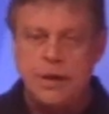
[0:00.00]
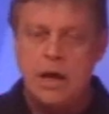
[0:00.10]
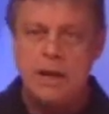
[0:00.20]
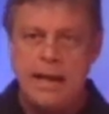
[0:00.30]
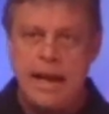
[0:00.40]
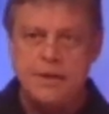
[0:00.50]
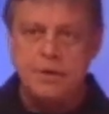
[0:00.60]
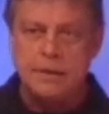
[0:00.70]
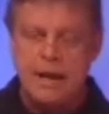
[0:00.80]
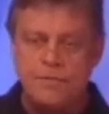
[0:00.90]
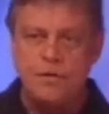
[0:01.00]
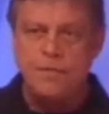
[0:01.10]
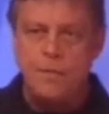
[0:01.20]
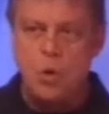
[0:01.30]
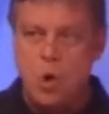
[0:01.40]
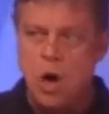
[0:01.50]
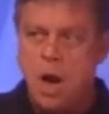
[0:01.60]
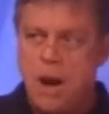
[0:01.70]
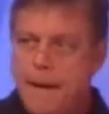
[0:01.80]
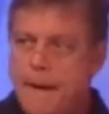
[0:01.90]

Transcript: it got canceled after 4.